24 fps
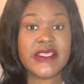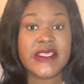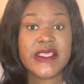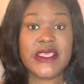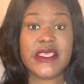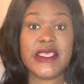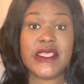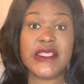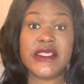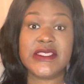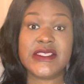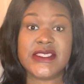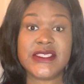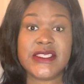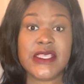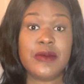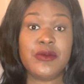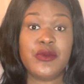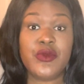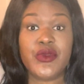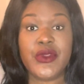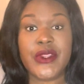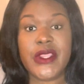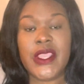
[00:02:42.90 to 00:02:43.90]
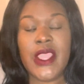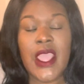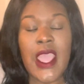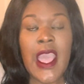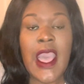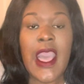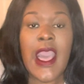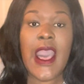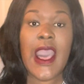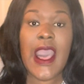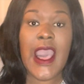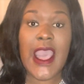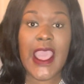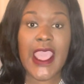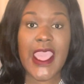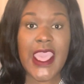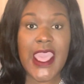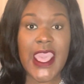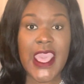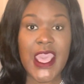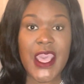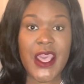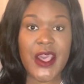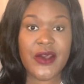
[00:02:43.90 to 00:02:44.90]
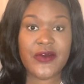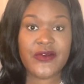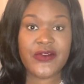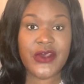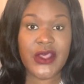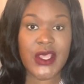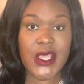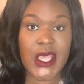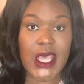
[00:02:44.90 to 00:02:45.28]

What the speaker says: in summary, I have